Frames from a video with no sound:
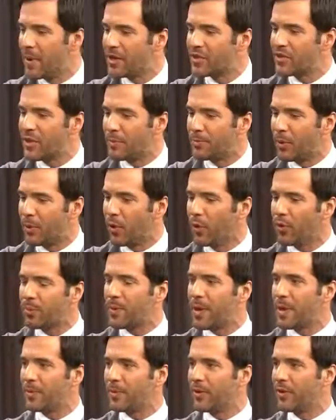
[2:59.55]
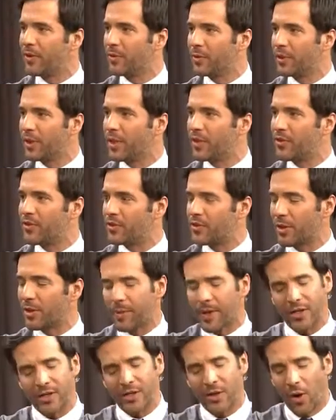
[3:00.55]
mentioned that both people in the relationship,
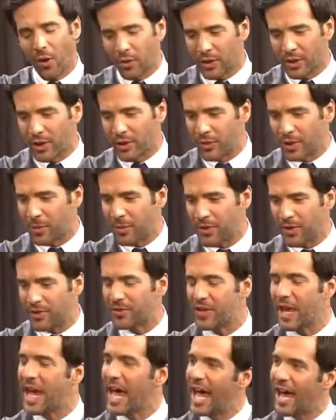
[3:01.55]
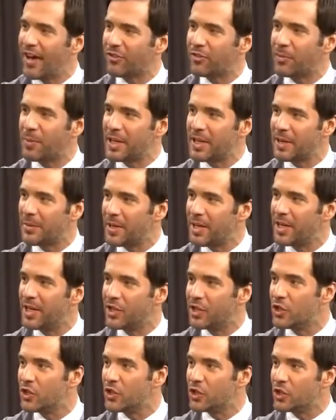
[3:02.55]
and I totally agree with this, have to be
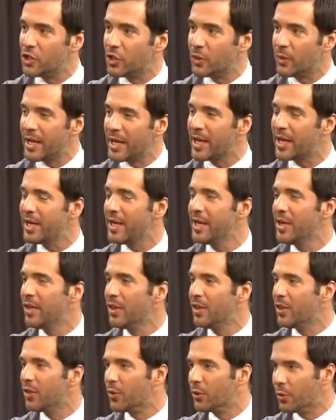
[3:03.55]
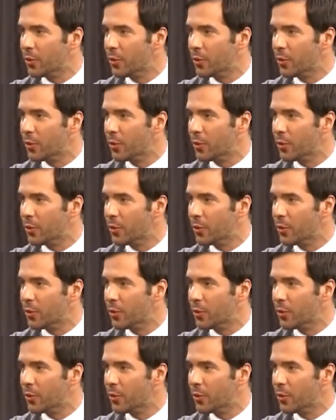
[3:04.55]
committed to doing the